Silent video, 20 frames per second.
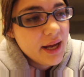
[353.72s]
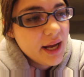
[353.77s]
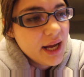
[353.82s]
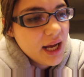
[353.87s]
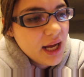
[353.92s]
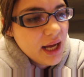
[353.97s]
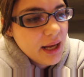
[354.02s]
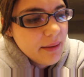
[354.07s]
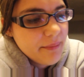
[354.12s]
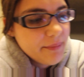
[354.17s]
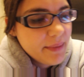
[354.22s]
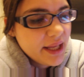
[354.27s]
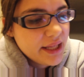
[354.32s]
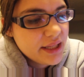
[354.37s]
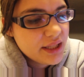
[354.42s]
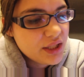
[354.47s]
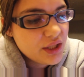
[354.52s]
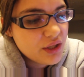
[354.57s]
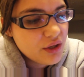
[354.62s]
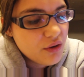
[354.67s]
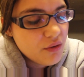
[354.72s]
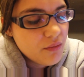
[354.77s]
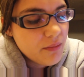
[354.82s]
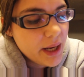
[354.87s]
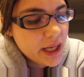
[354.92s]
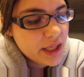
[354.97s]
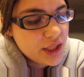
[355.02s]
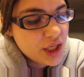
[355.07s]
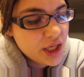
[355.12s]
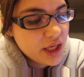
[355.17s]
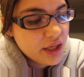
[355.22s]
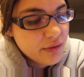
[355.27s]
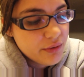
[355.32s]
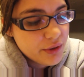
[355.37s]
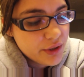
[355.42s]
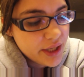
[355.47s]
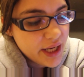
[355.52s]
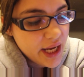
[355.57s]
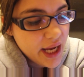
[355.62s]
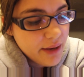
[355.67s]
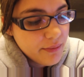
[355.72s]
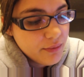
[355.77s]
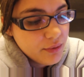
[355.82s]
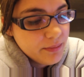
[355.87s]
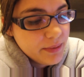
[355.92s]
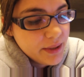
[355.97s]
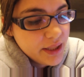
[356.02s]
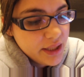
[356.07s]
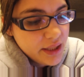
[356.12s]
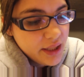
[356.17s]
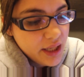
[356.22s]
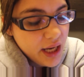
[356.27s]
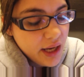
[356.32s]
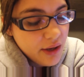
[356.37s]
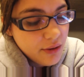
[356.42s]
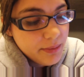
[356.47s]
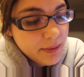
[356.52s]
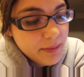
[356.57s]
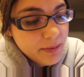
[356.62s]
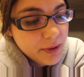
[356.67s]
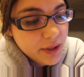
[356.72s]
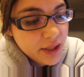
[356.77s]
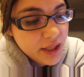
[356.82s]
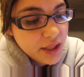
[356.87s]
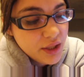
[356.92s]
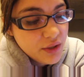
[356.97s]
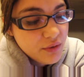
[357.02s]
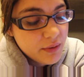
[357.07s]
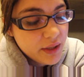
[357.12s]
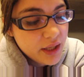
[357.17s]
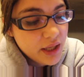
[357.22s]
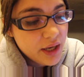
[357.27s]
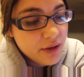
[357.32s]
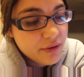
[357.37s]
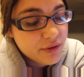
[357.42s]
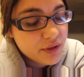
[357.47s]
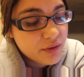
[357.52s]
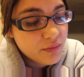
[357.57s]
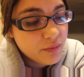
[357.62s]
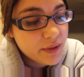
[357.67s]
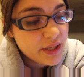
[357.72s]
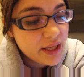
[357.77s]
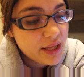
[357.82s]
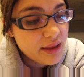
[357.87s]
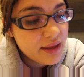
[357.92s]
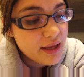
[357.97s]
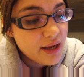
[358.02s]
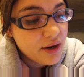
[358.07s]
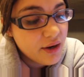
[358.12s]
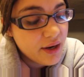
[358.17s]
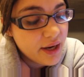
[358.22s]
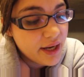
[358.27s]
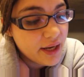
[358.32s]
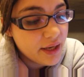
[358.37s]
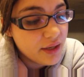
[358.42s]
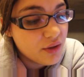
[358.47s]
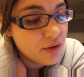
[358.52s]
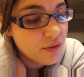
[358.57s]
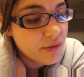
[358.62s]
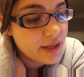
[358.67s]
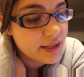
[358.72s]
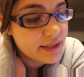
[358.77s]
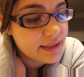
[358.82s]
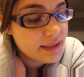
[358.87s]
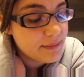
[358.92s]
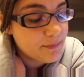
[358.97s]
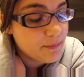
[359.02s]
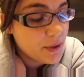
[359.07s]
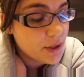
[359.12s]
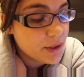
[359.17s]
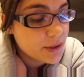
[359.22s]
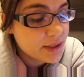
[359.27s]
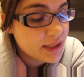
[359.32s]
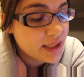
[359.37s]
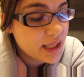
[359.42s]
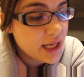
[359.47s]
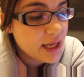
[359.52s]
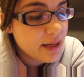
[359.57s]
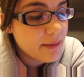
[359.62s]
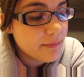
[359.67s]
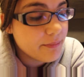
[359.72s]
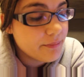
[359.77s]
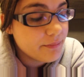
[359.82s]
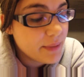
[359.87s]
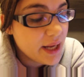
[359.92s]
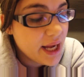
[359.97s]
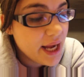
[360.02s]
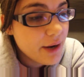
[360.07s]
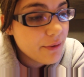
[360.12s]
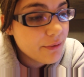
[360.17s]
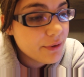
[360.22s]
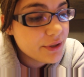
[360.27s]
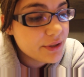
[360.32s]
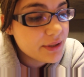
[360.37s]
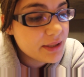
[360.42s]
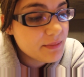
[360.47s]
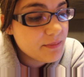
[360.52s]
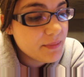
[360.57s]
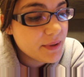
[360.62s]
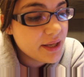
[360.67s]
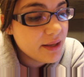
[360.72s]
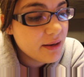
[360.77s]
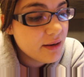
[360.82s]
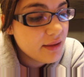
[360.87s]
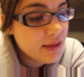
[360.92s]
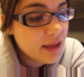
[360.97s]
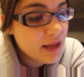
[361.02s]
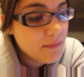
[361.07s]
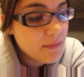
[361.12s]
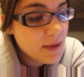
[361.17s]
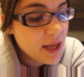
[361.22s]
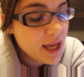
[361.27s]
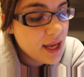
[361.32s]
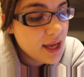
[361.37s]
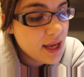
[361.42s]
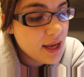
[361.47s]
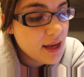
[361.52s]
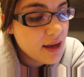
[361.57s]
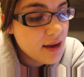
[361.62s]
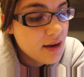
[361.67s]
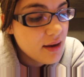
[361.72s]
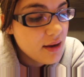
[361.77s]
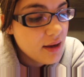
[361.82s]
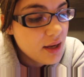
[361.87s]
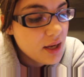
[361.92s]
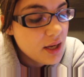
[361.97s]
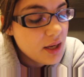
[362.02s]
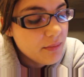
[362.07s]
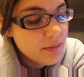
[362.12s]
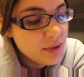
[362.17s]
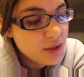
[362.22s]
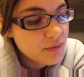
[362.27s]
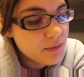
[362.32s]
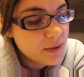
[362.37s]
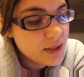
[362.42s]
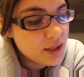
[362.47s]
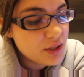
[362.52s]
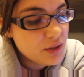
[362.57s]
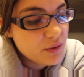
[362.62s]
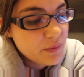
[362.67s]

And so by January, I'll be putting in 20 hours a week there. And I know that's part-time hours, but they pay between